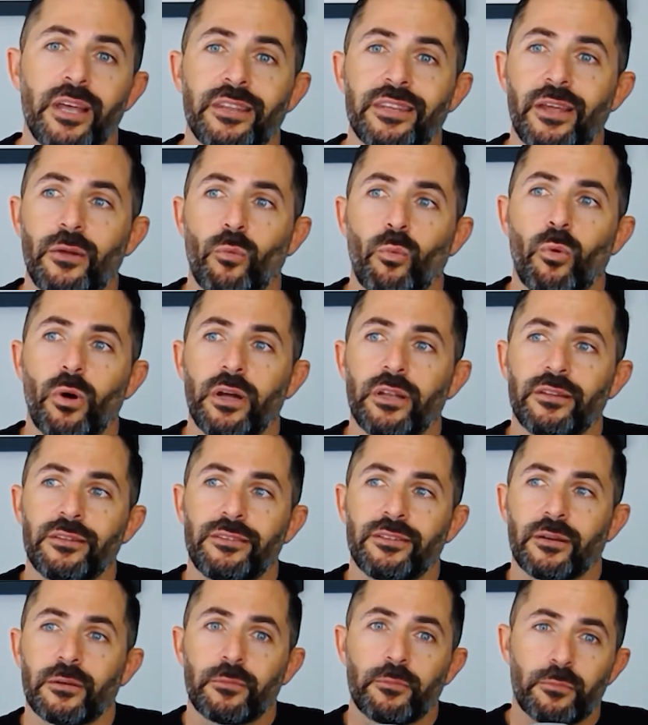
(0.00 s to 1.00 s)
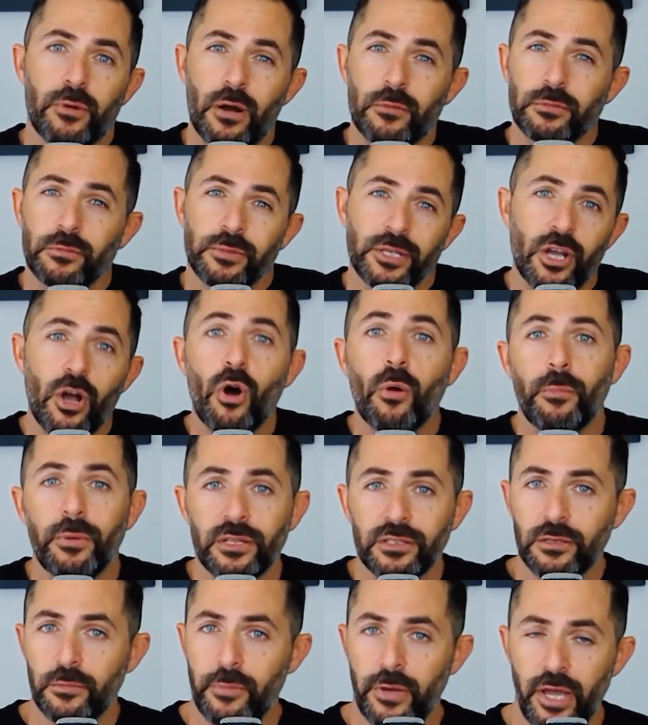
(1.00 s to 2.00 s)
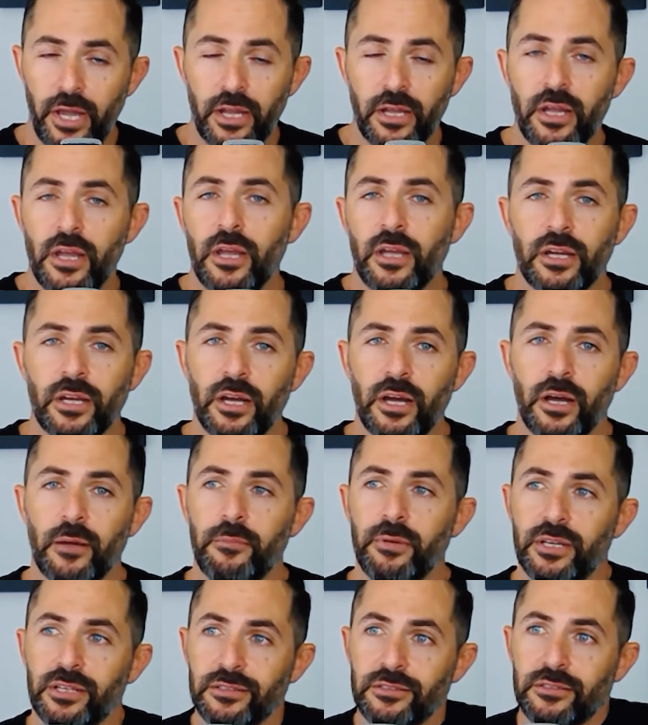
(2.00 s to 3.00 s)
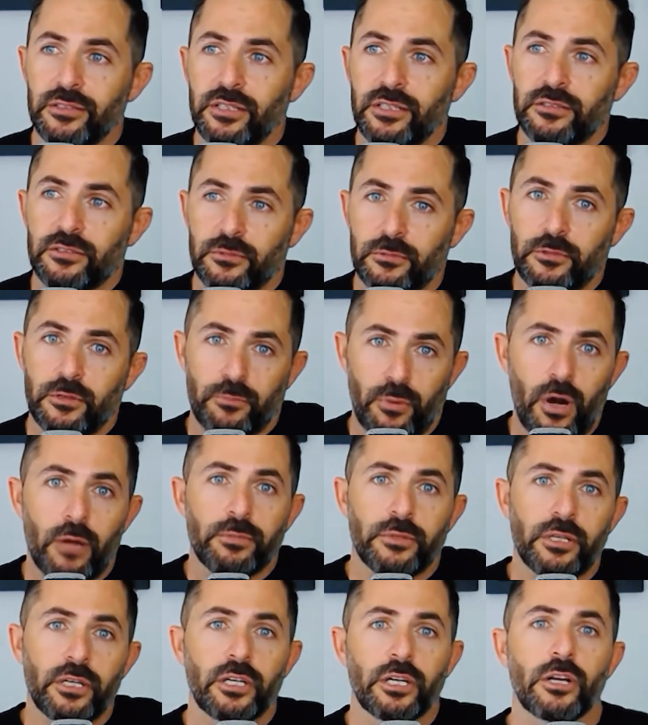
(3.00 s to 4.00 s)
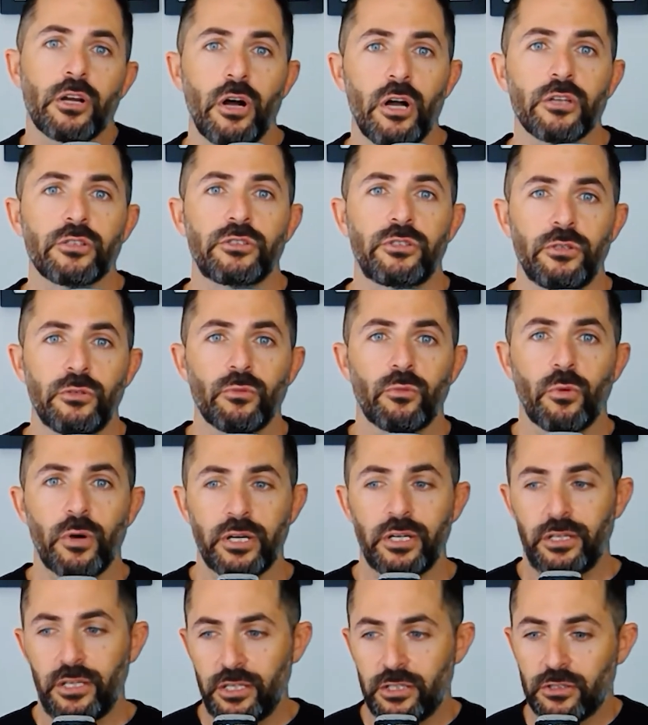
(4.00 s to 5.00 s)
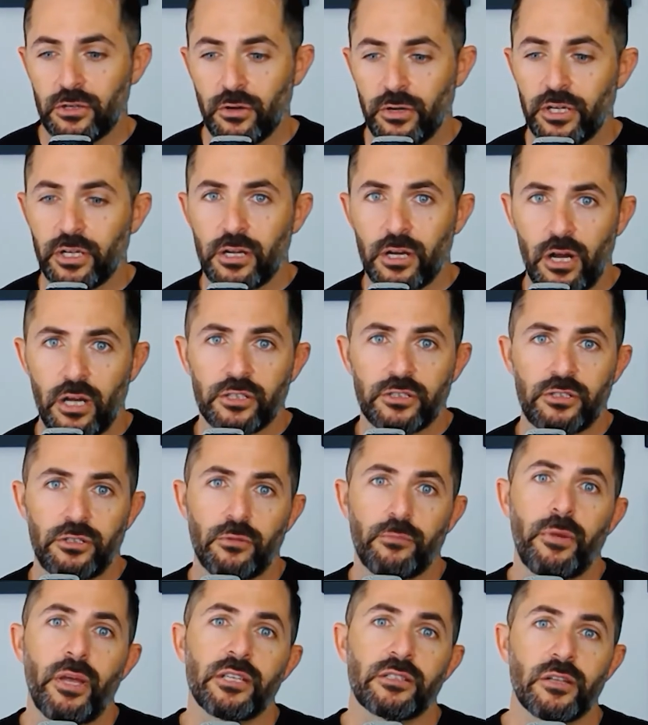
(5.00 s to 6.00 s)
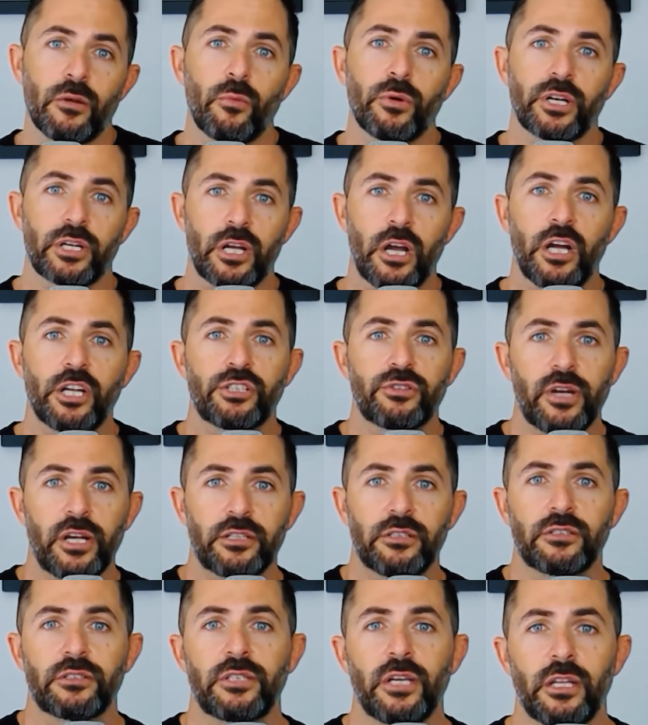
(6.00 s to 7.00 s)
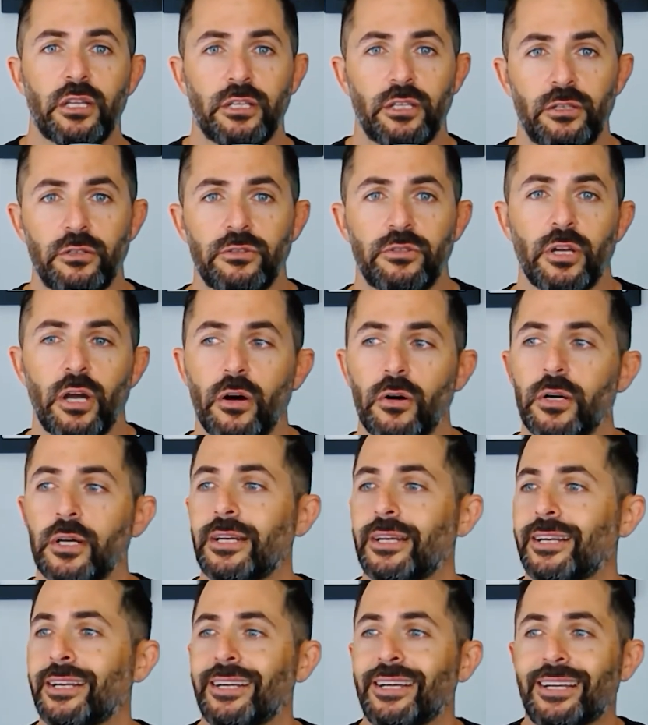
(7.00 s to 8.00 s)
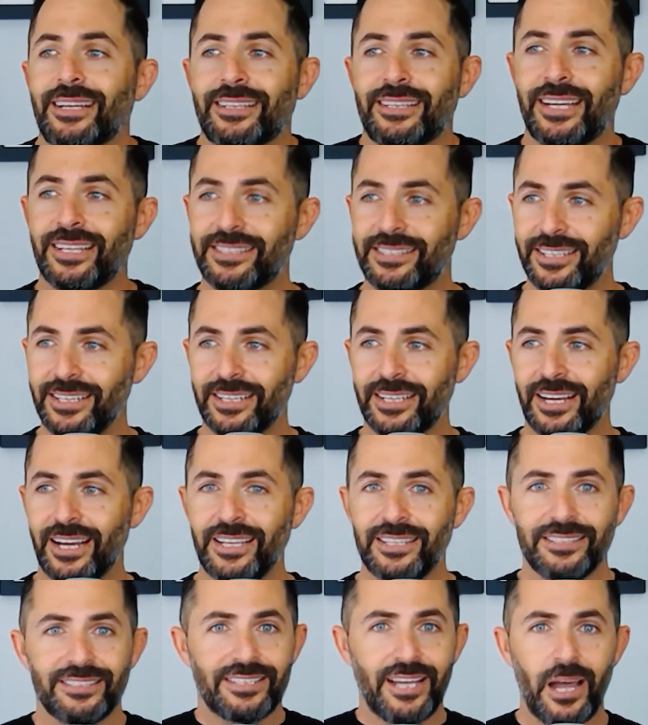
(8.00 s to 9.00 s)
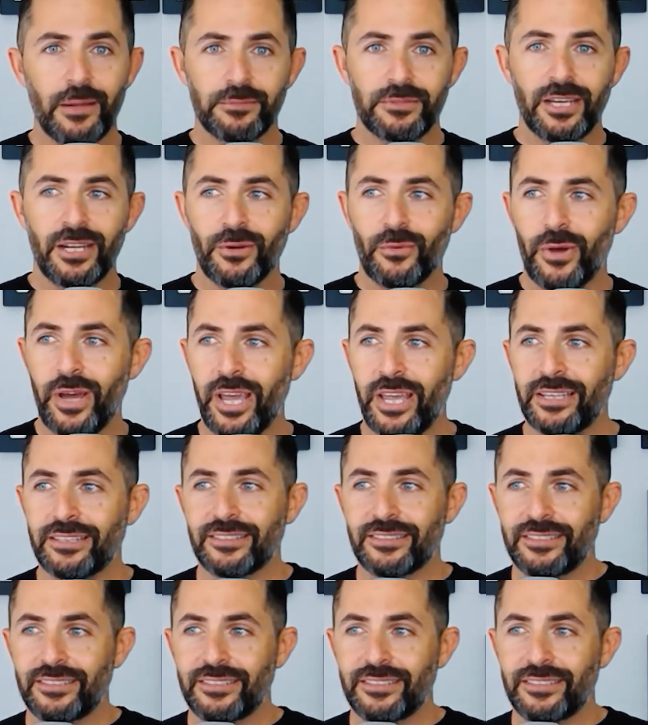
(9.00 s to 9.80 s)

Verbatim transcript: than what they're probably hoping to pay. Uh, because it's probably going to cost you what it's going to cost you based on what a contractor's telling you. So that's it, guys. Top 10 ways.